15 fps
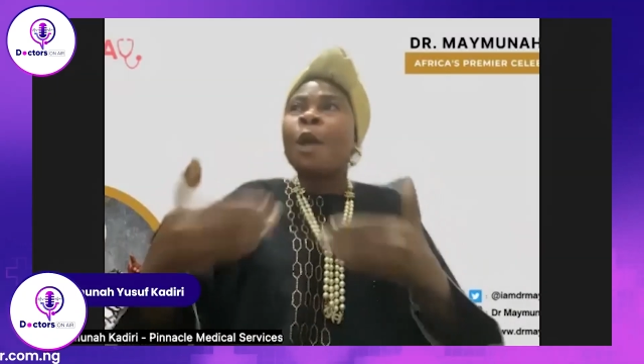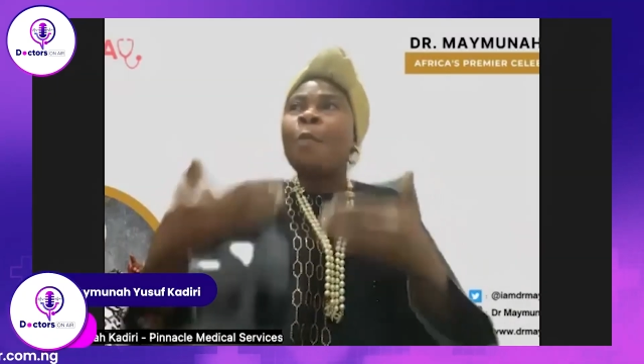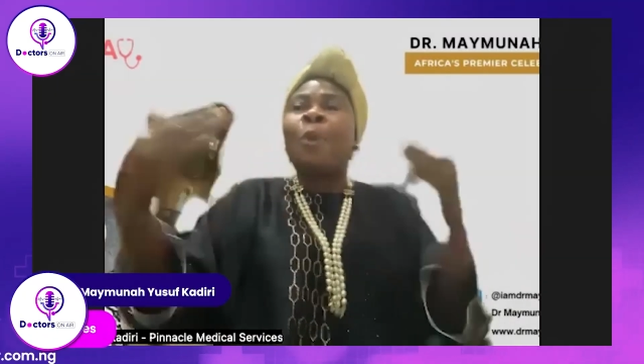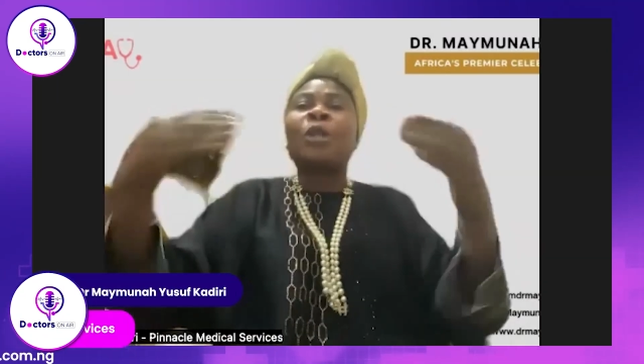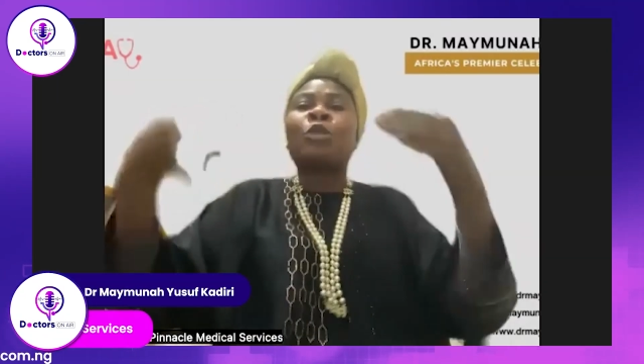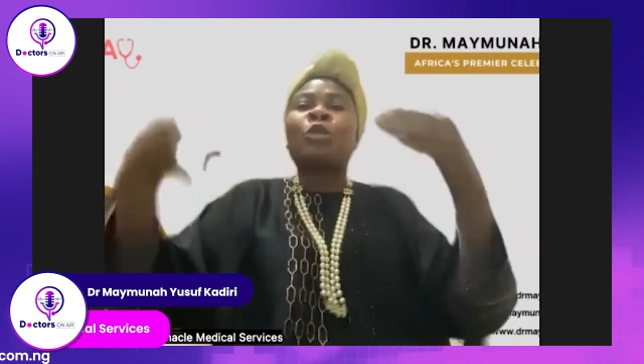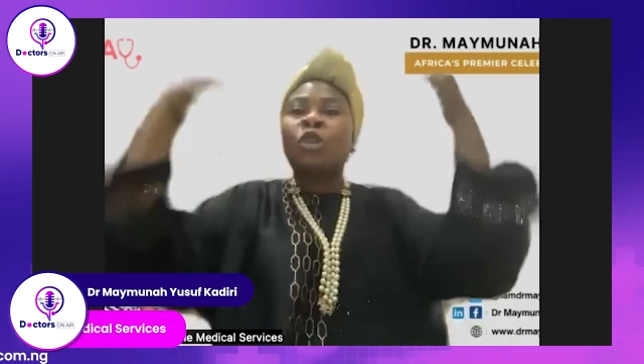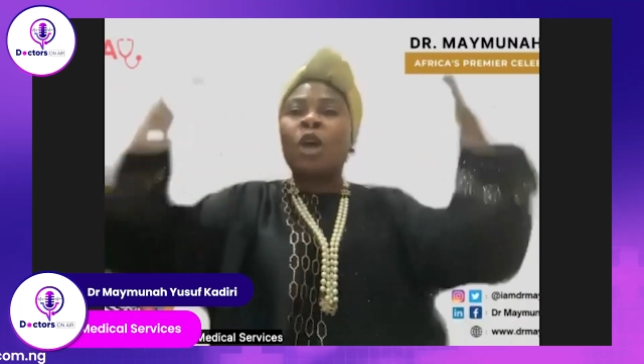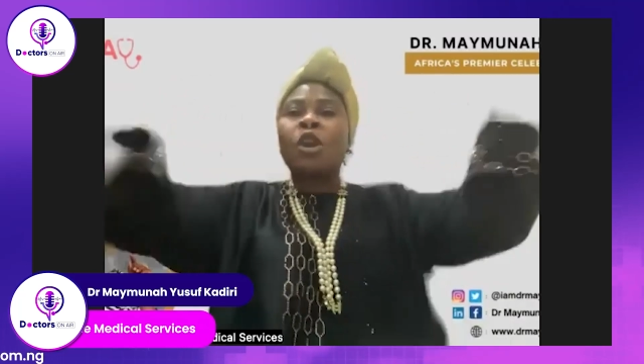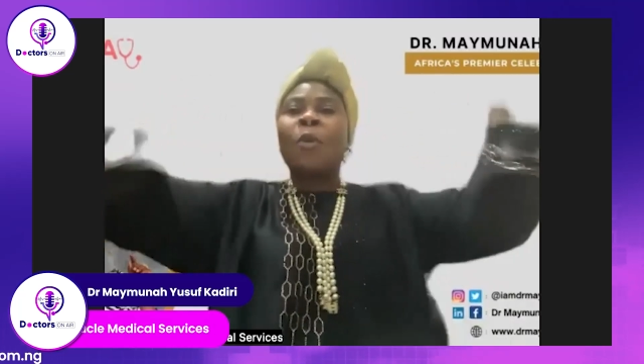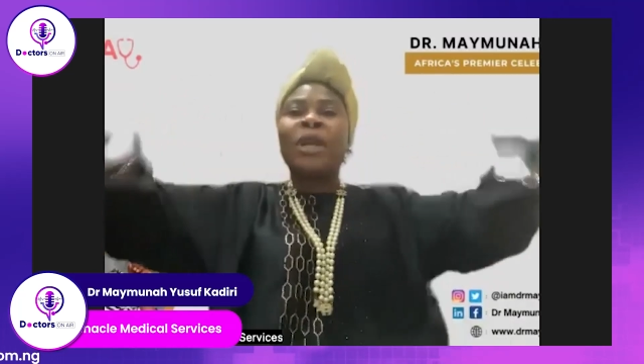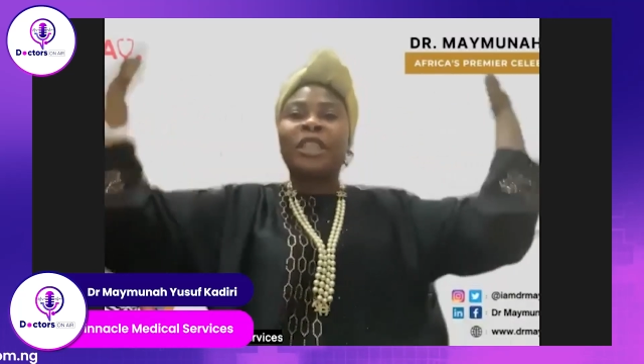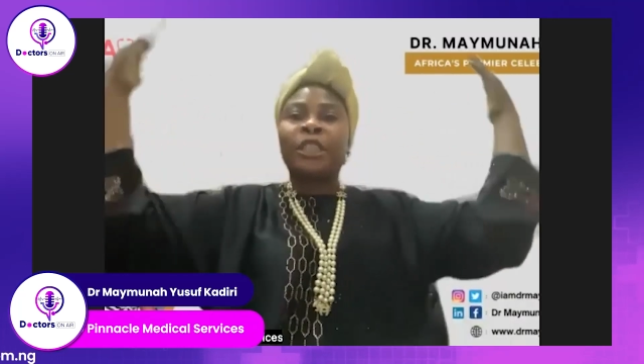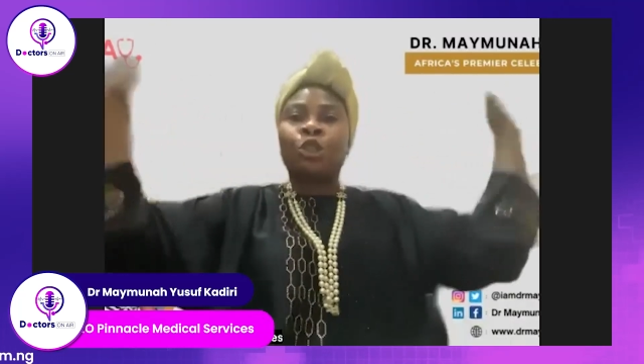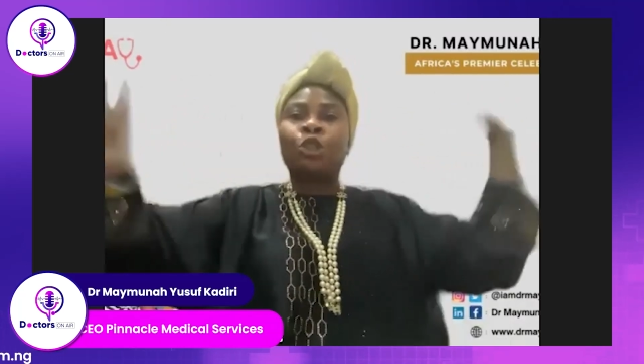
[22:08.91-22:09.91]
but you don't know
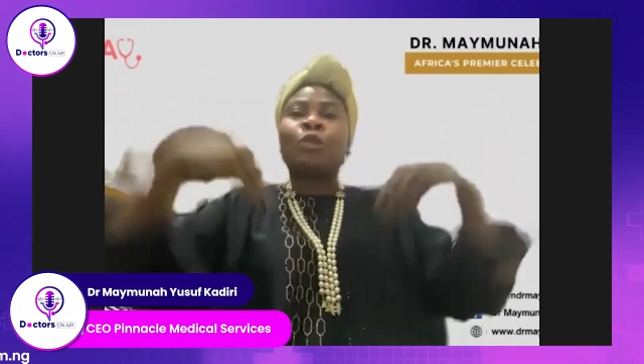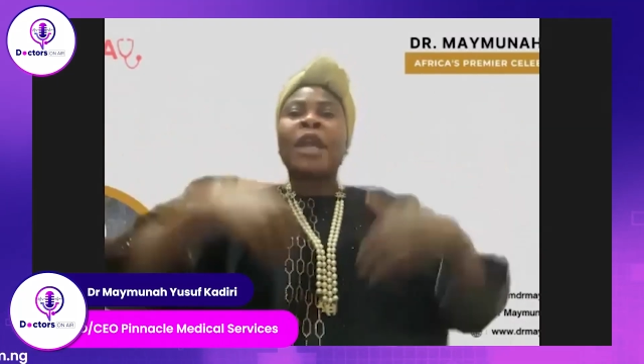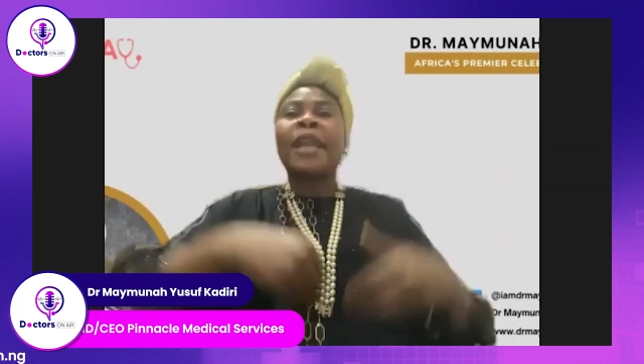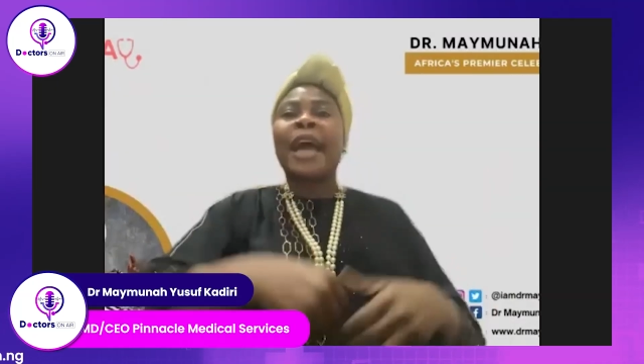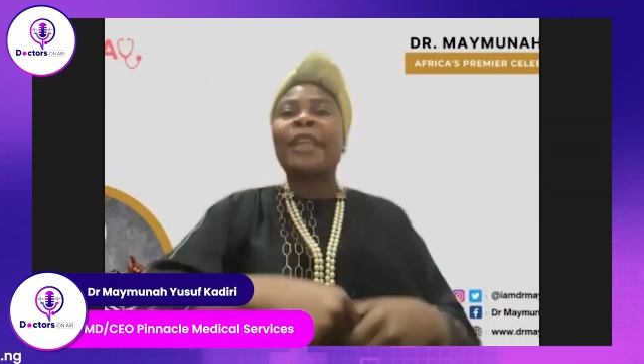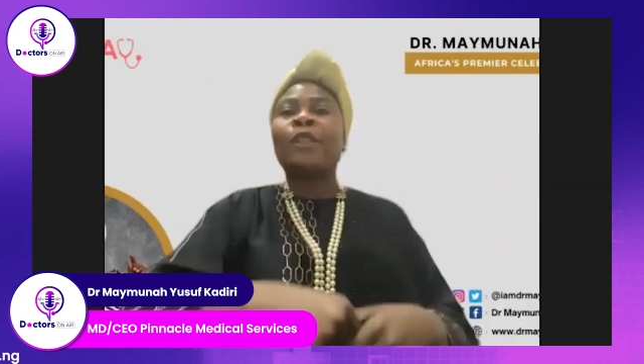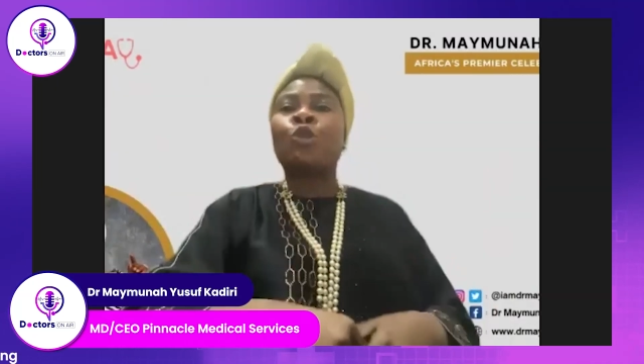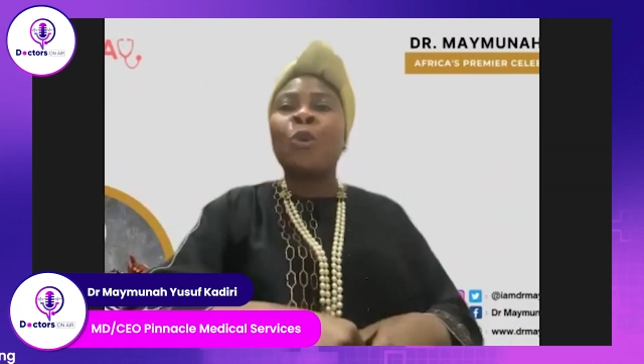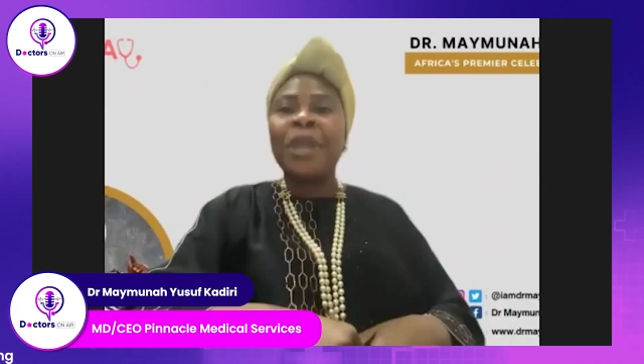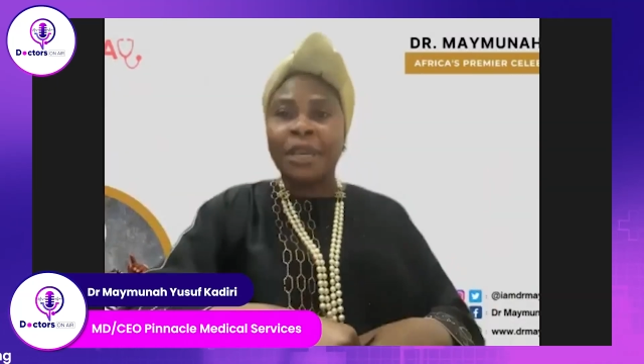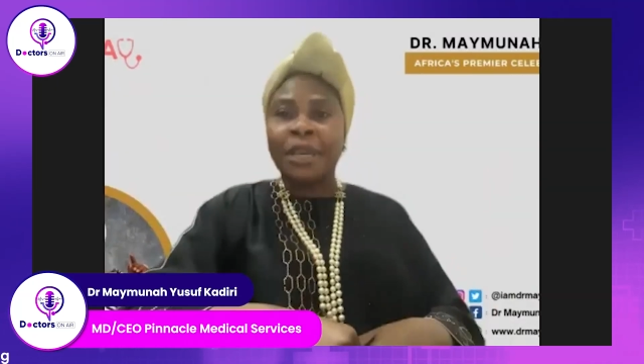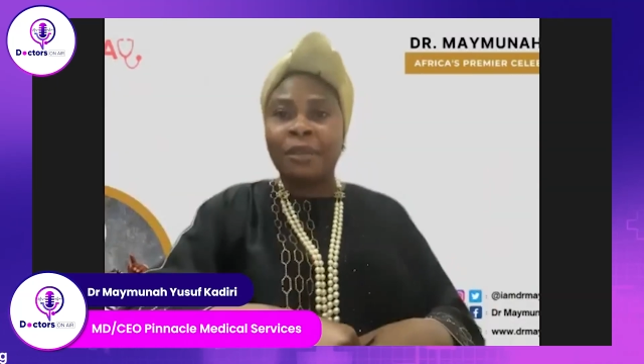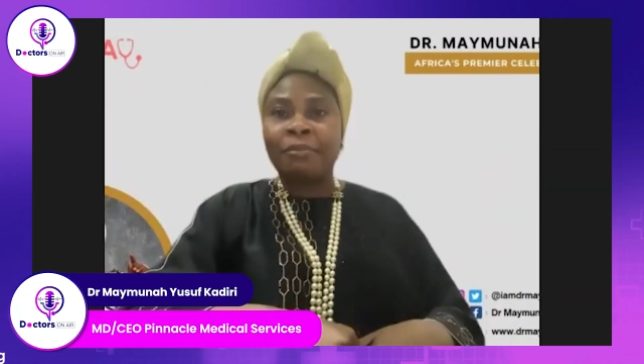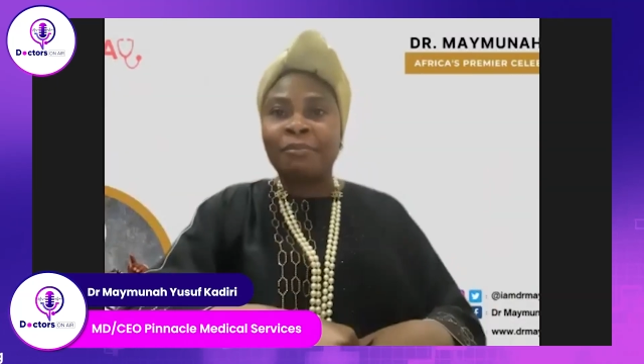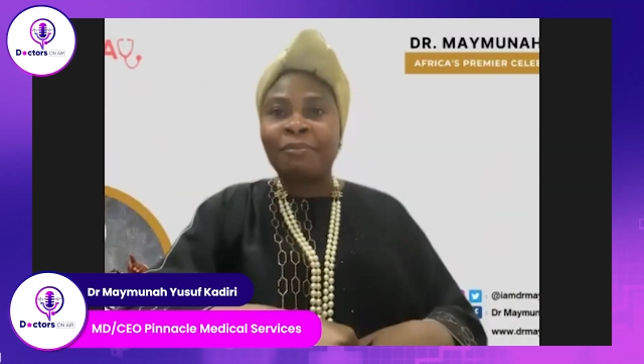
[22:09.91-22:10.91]
what the children are doing.